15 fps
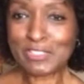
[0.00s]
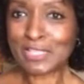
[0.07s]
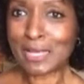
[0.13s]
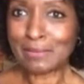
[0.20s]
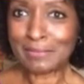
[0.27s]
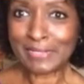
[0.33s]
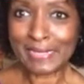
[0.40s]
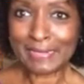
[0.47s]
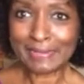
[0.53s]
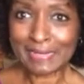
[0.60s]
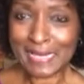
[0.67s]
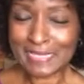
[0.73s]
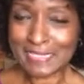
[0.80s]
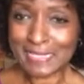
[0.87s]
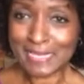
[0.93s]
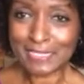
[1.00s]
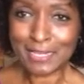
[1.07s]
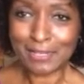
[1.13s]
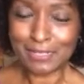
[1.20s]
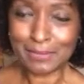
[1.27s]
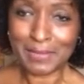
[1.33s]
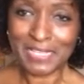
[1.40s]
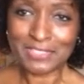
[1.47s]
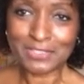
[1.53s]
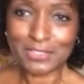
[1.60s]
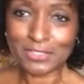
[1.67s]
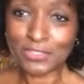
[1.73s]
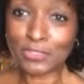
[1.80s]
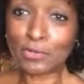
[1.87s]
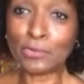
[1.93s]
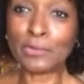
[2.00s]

was up late last night talking to my sister,